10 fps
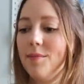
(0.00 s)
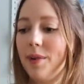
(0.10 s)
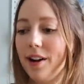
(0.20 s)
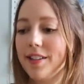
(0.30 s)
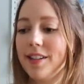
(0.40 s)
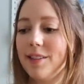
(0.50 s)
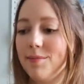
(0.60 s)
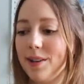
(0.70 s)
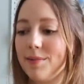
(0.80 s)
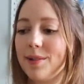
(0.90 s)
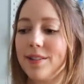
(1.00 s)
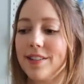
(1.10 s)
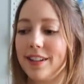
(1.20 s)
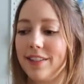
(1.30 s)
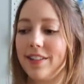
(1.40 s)
boxy Minimal
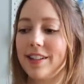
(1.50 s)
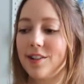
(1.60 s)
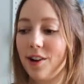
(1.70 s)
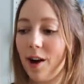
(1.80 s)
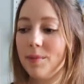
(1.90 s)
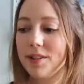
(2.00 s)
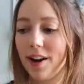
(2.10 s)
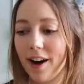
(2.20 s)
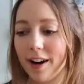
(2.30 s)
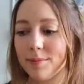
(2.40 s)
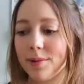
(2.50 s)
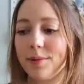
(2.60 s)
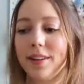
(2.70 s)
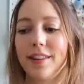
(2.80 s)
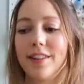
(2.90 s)
Sleeveless Crop Top
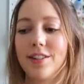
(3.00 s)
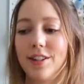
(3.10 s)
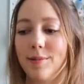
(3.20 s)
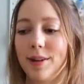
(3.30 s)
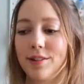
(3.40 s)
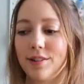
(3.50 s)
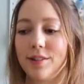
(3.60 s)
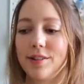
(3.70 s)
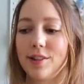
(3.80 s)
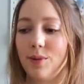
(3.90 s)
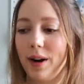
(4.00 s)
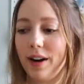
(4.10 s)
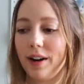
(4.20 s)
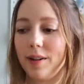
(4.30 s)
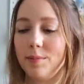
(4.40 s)
with Geometrical
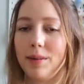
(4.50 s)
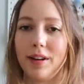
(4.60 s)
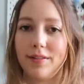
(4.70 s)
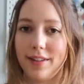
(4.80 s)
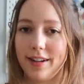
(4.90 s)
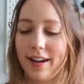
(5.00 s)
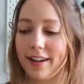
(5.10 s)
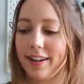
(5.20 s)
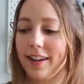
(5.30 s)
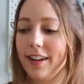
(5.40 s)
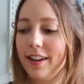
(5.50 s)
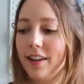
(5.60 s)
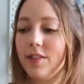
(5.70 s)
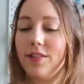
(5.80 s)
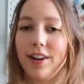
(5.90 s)
Square Mini V-Neck.
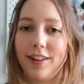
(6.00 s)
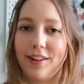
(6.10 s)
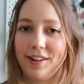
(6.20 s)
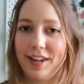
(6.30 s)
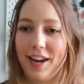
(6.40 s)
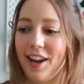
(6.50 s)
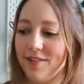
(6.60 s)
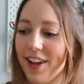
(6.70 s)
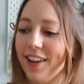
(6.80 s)
Very long name,